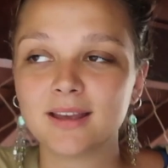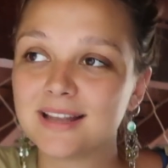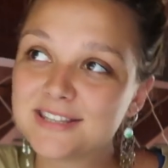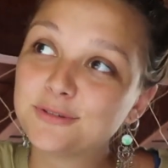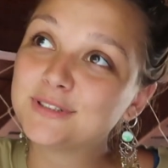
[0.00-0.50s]

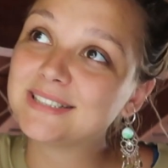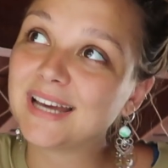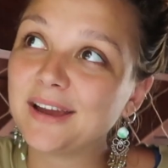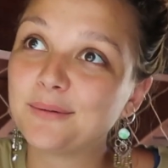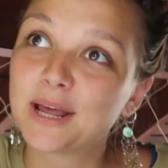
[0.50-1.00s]
Until
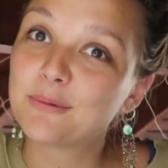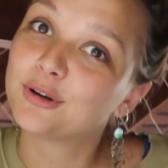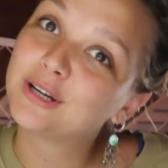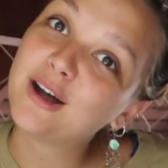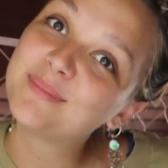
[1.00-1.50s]
today, when I
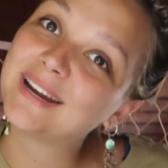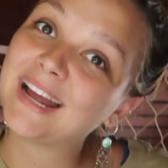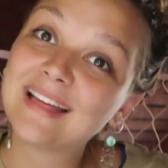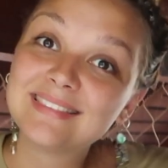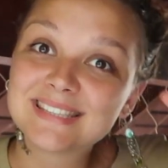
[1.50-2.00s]
woke up and I
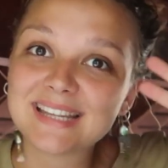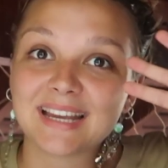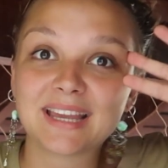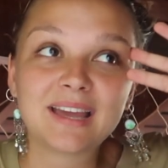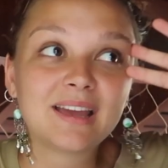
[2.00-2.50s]
had this
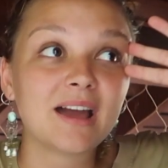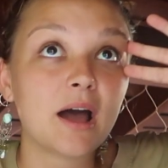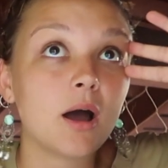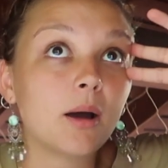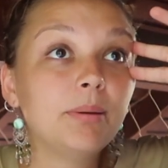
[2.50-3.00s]
like
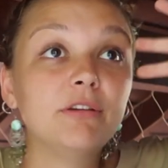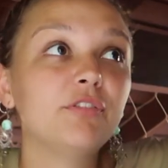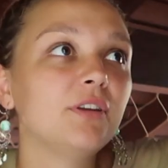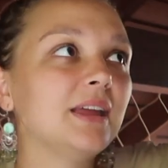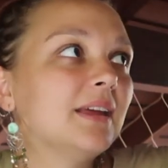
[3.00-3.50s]

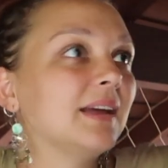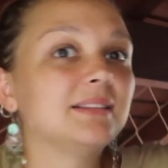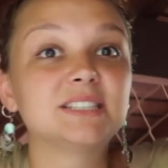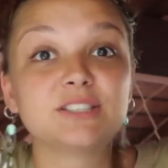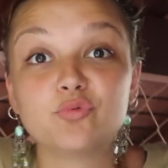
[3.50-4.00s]
epiphany and
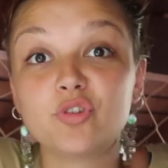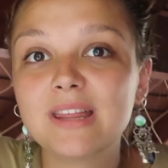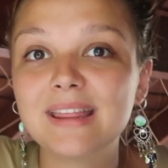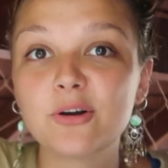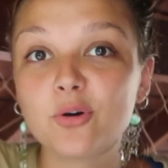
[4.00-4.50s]
like this
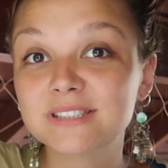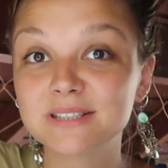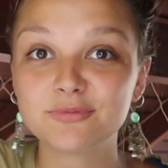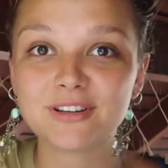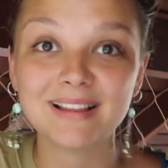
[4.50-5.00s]
really
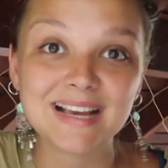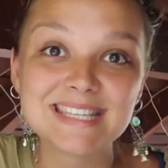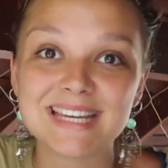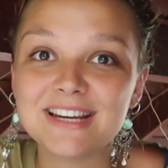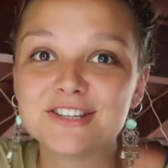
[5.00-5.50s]
awesome
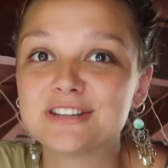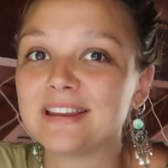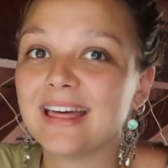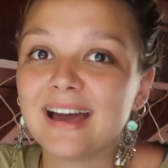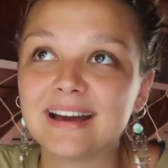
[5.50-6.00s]

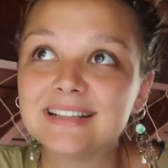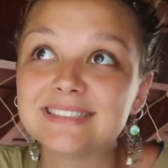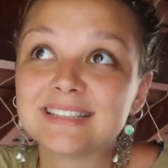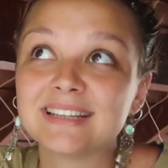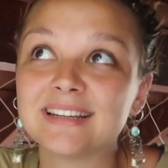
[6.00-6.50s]
realization that